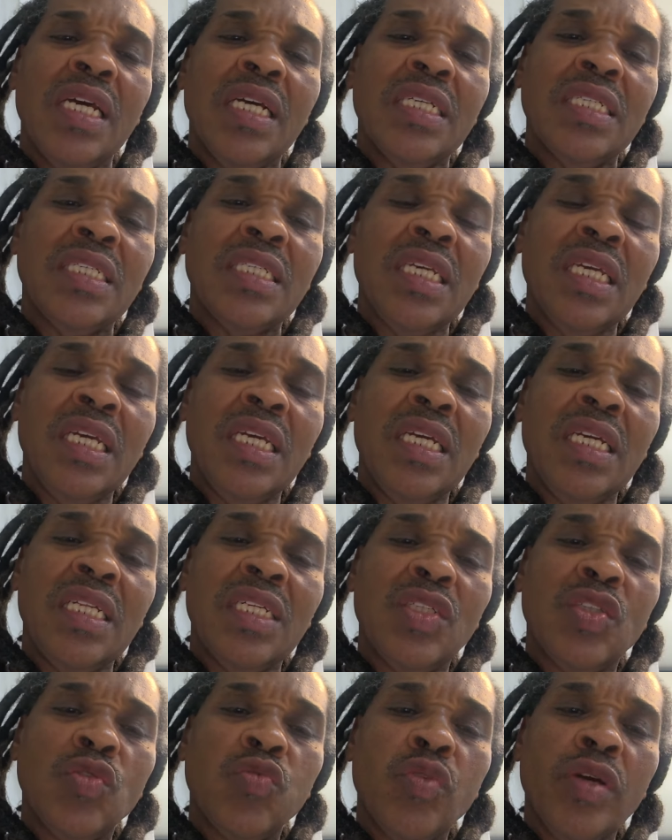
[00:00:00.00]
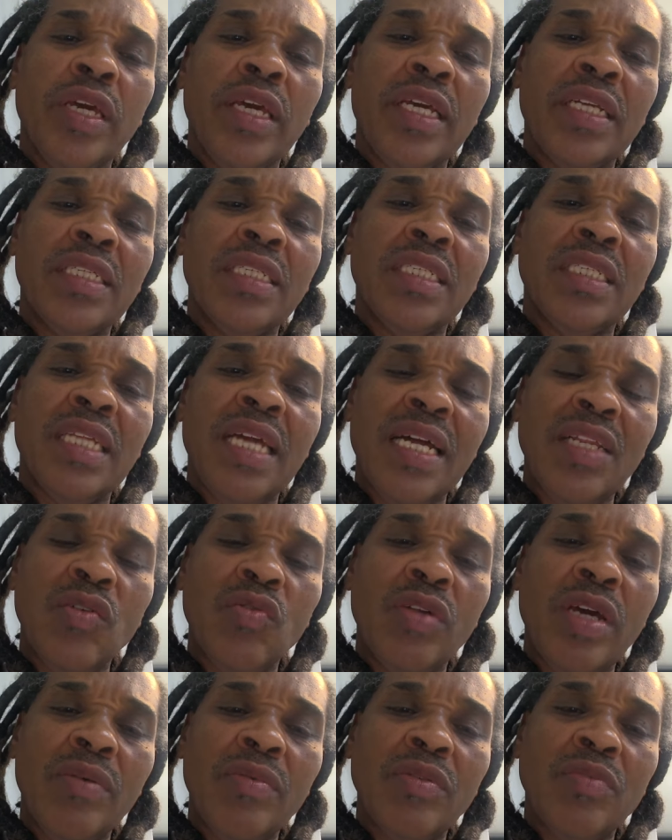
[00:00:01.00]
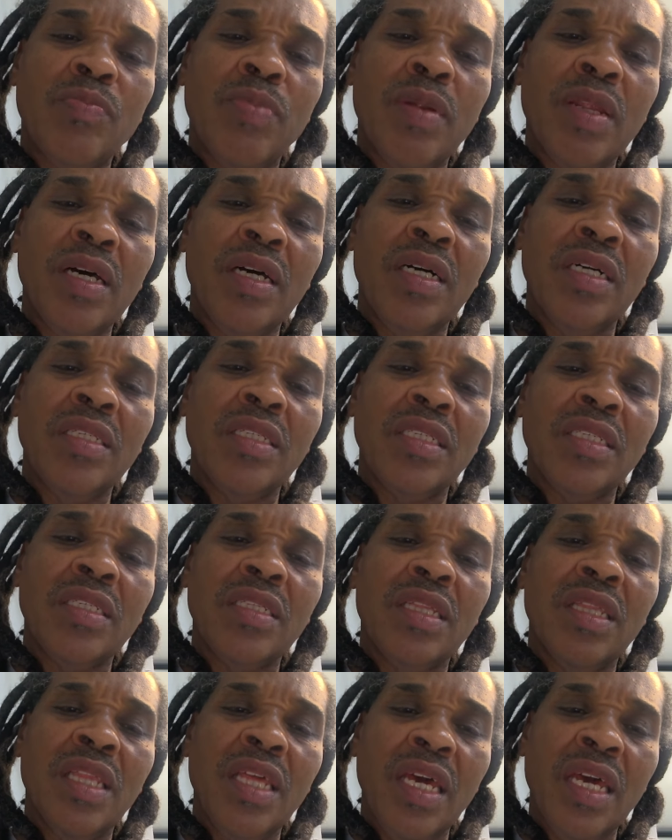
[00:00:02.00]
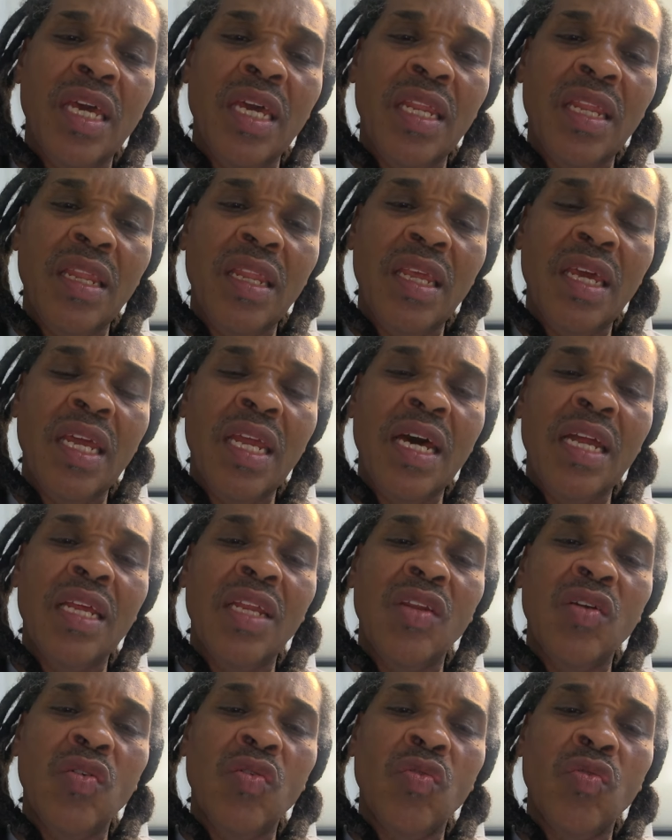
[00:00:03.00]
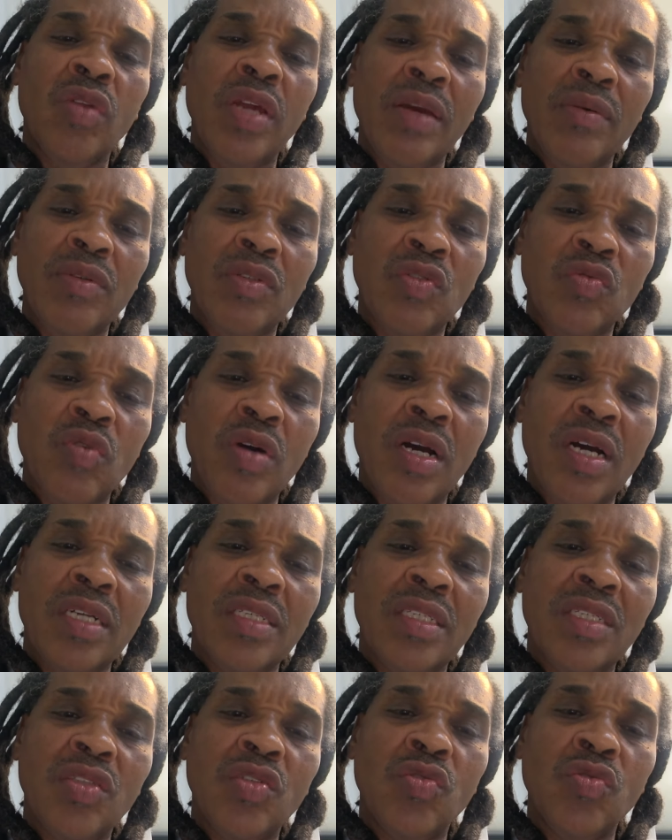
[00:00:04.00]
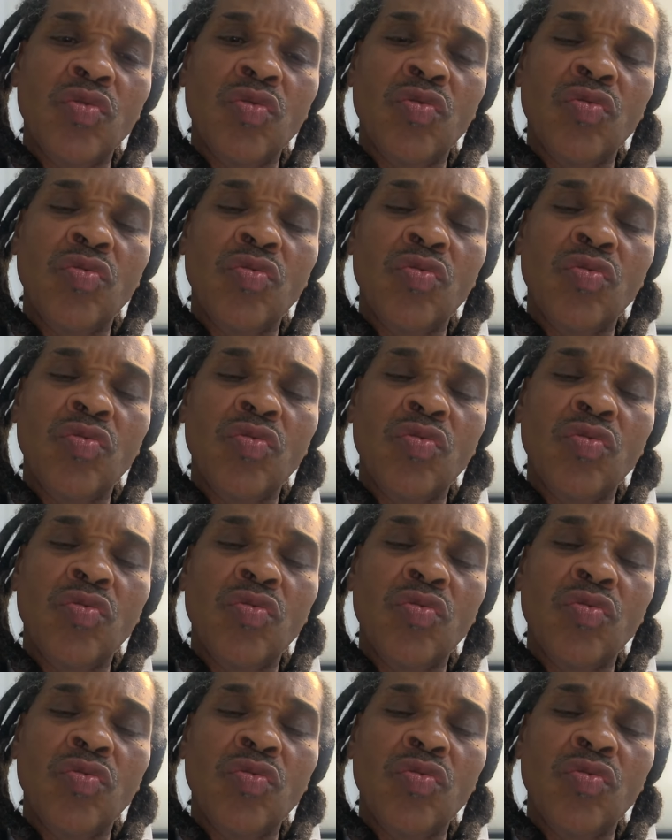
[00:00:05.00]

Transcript: seen the twins, and I knew they was Bloods then, and I didn't know they were Swans until